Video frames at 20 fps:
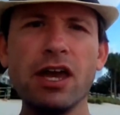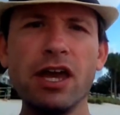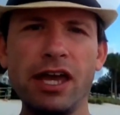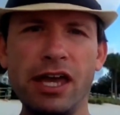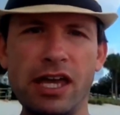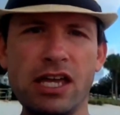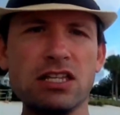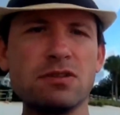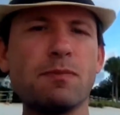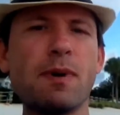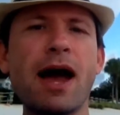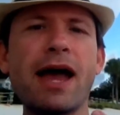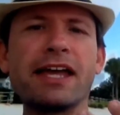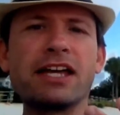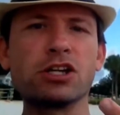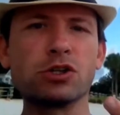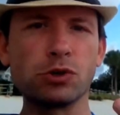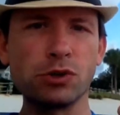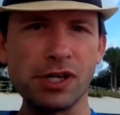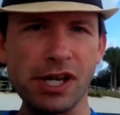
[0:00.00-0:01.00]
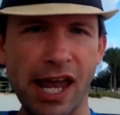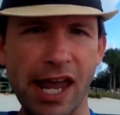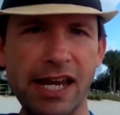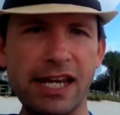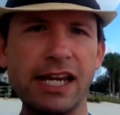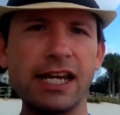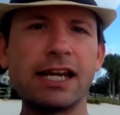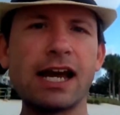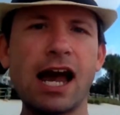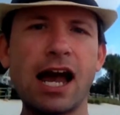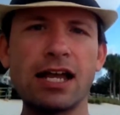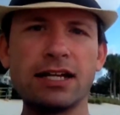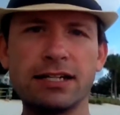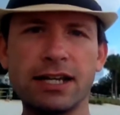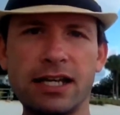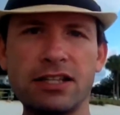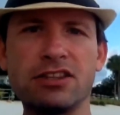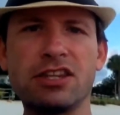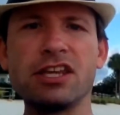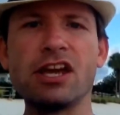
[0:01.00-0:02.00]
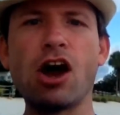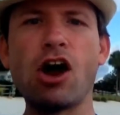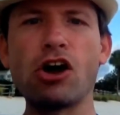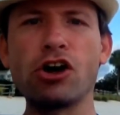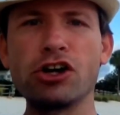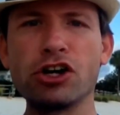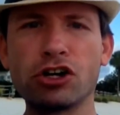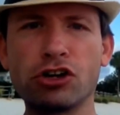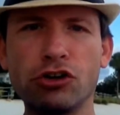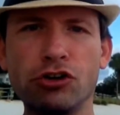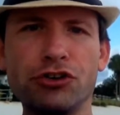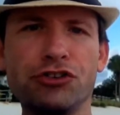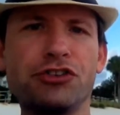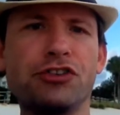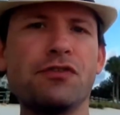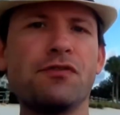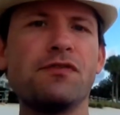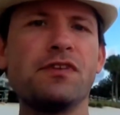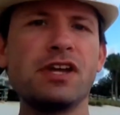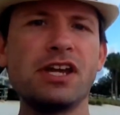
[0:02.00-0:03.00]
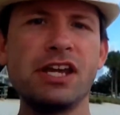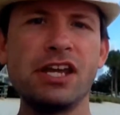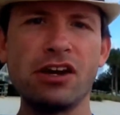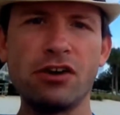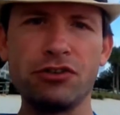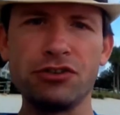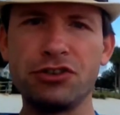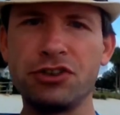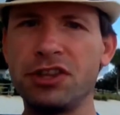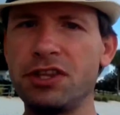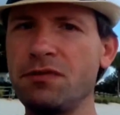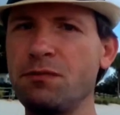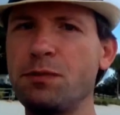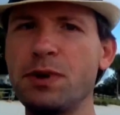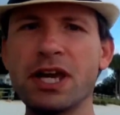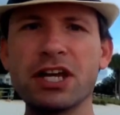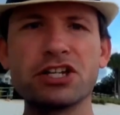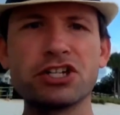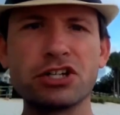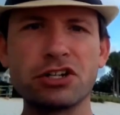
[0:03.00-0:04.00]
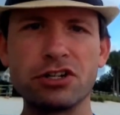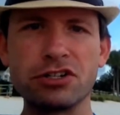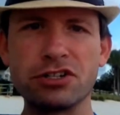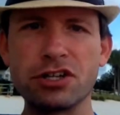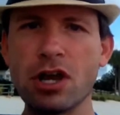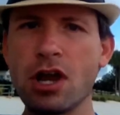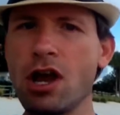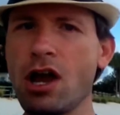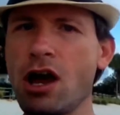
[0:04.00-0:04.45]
is by creating content, the articles, the videos, the pictures,